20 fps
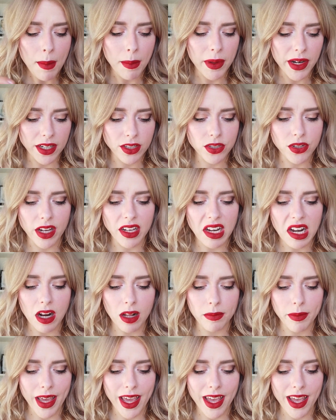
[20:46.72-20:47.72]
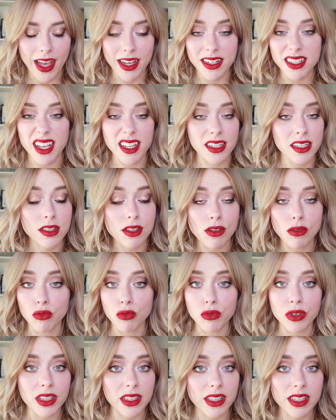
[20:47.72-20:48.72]
but I tried it on my hand and it's
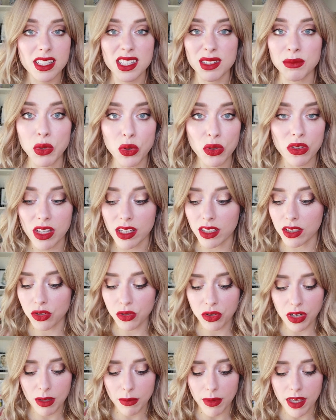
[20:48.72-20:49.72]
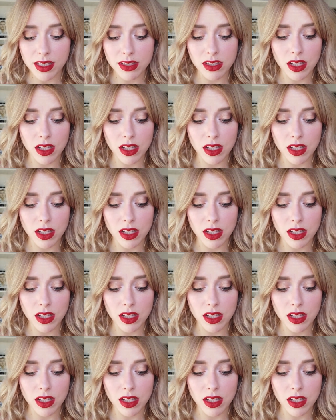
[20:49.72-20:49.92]
really smooth and creamy.